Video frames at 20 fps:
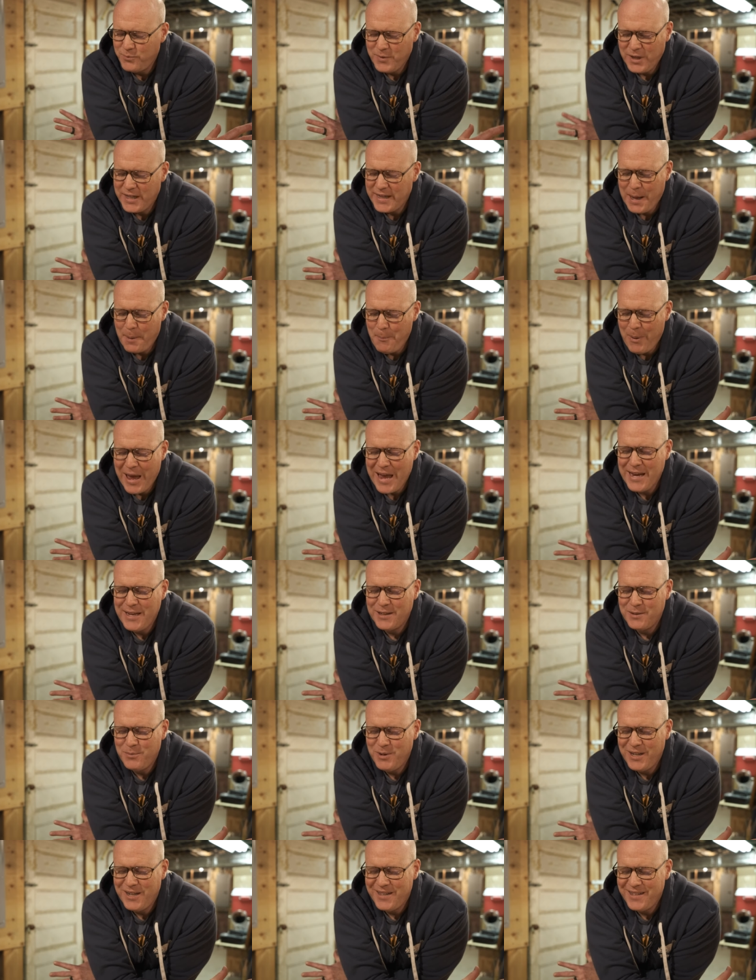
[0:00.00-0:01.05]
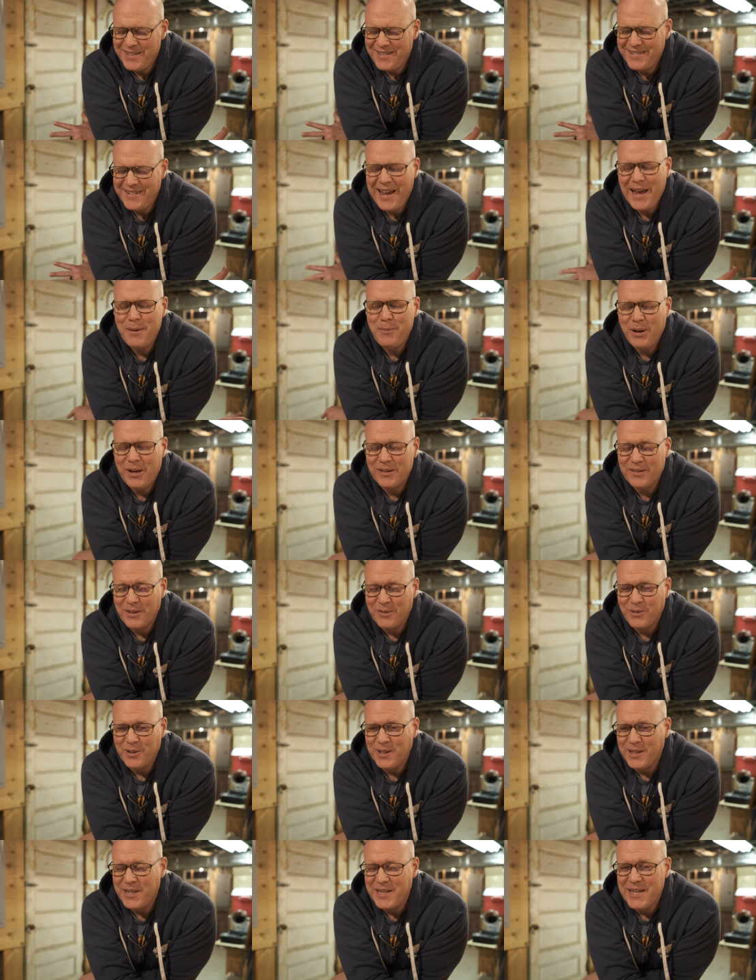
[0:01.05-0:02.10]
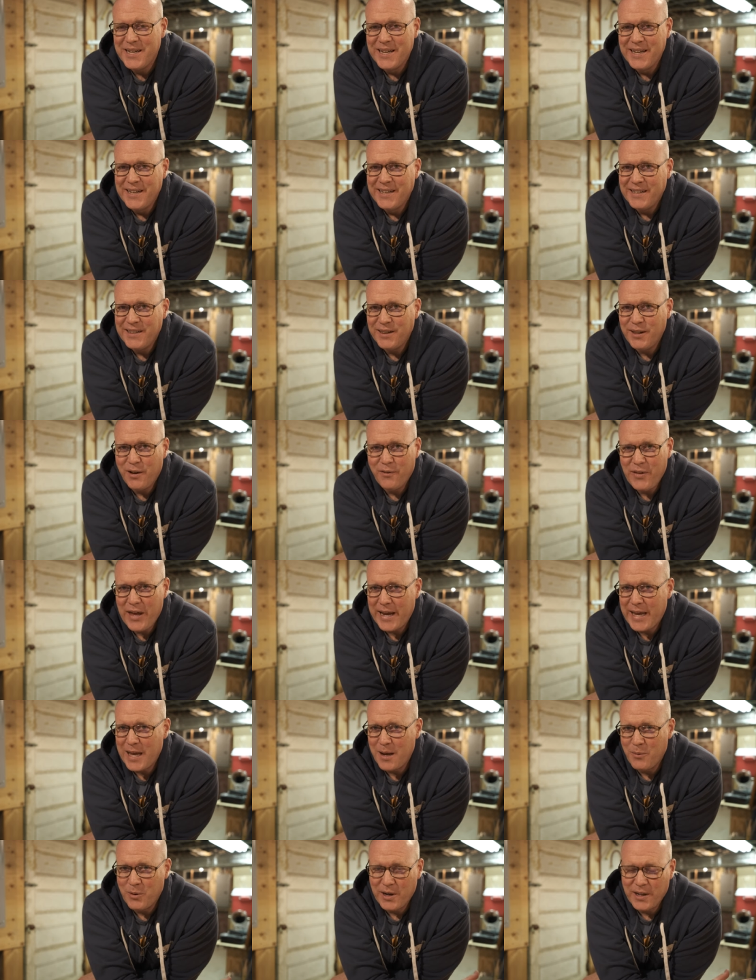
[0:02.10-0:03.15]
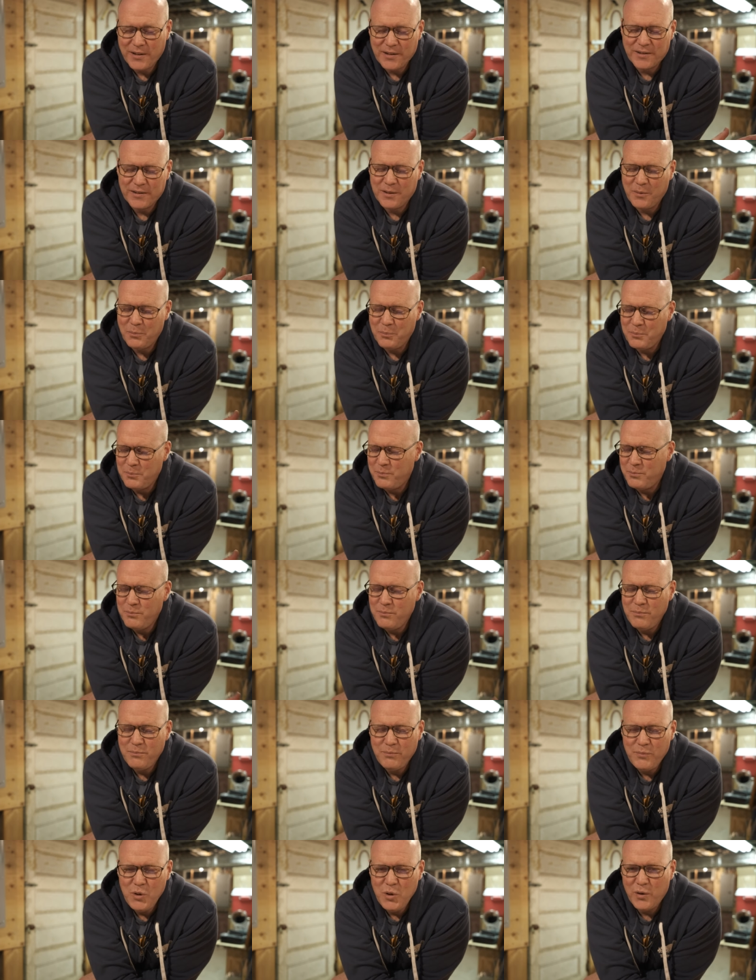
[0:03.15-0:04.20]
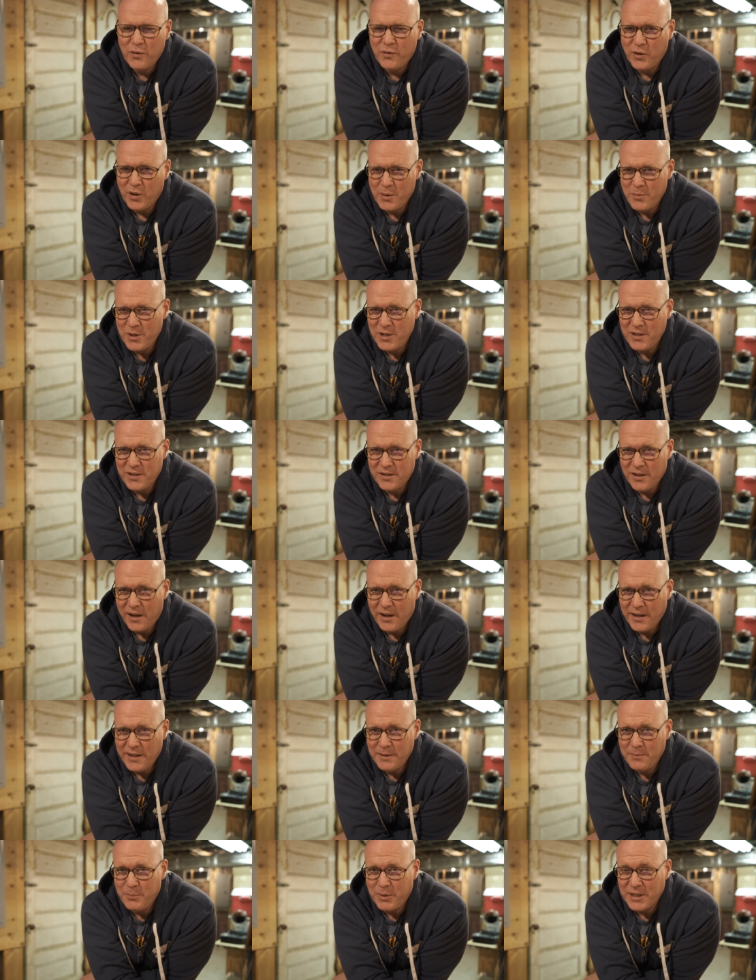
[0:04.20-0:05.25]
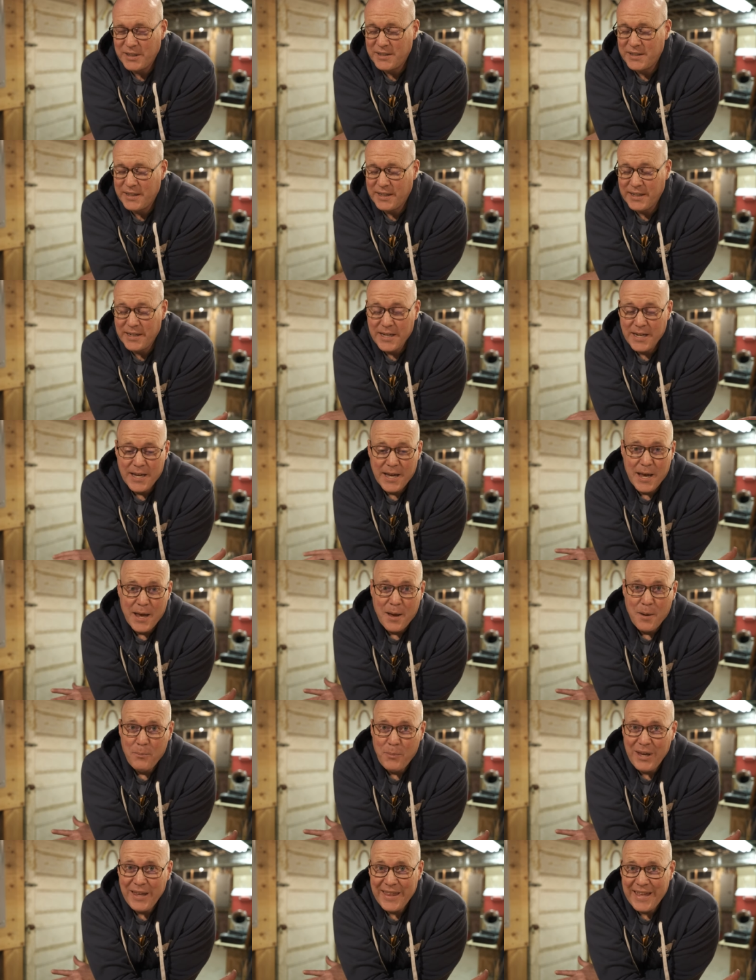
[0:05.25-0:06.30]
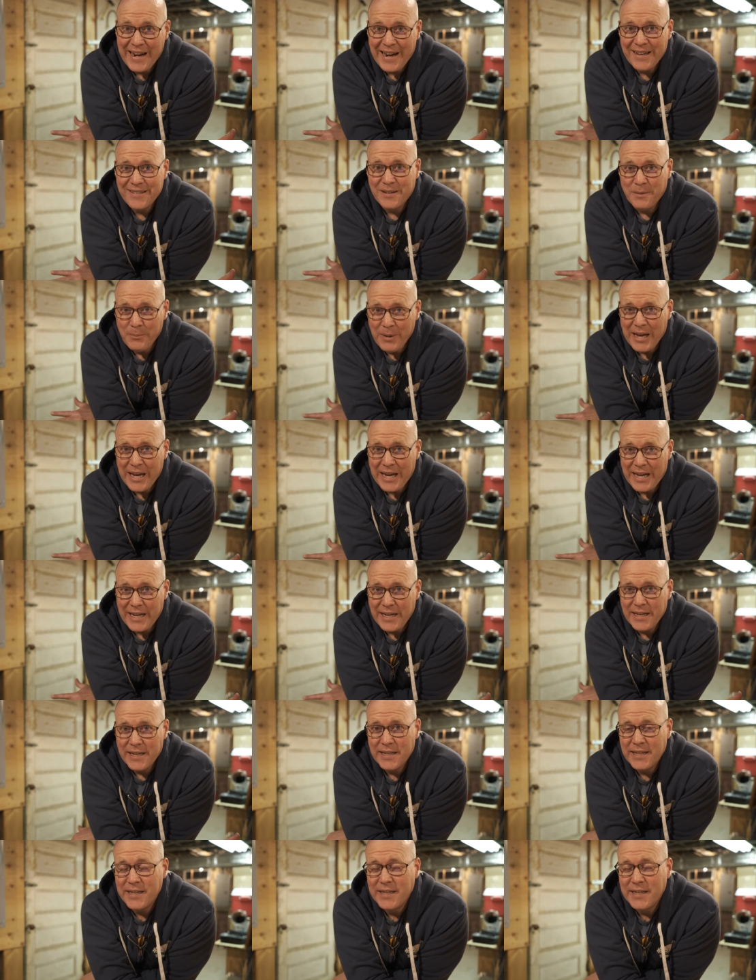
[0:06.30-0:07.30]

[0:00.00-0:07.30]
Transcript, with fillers: And that pains me to this day because I really love that camera and I took some beautiful images on it, but uh, be that as it may,